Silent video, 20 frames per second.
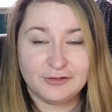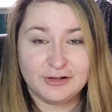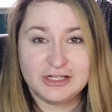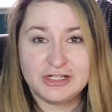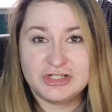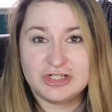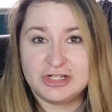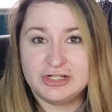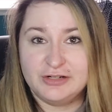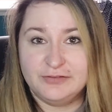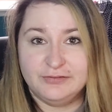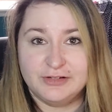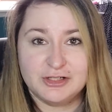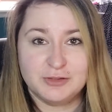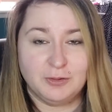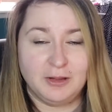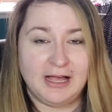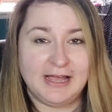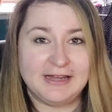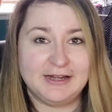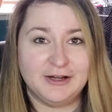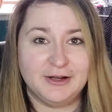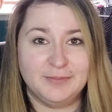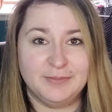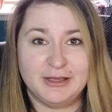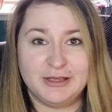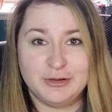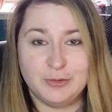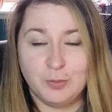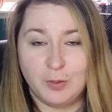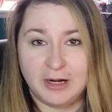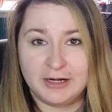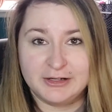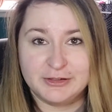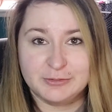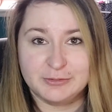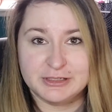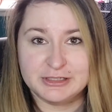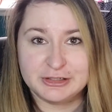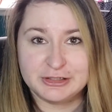each individual item that you wanted
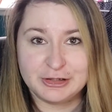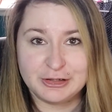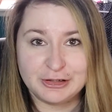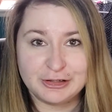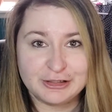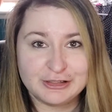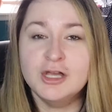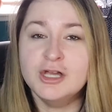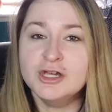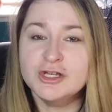returned.